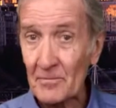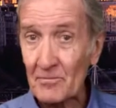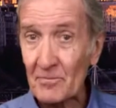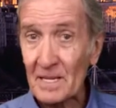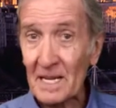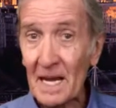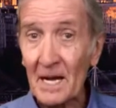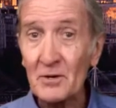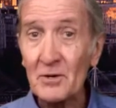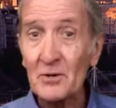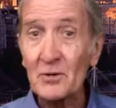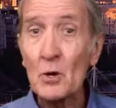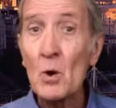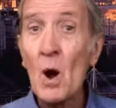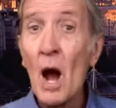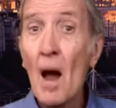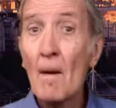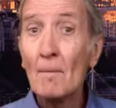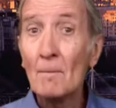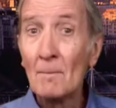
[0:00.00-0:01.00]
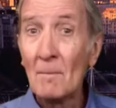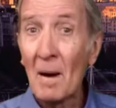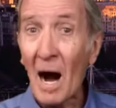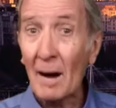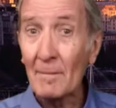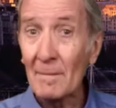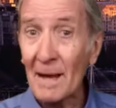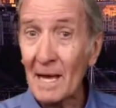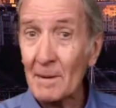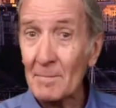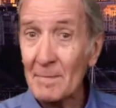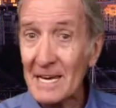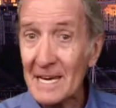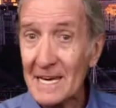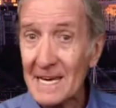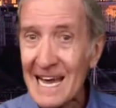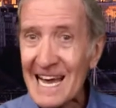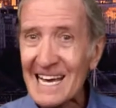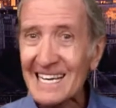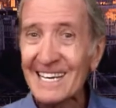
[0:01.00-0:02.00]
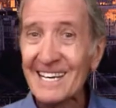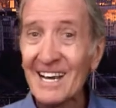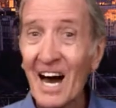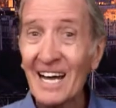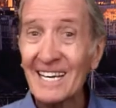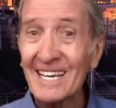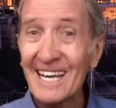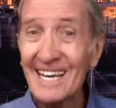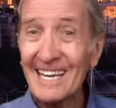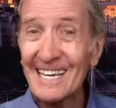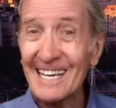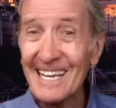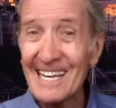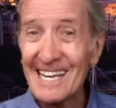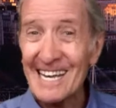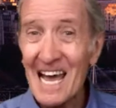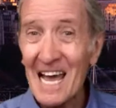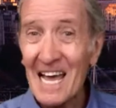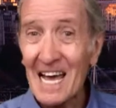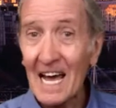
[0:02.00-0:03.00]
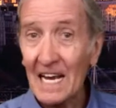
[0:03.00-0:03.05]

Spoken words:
Can you do ma me mi, na ne ni?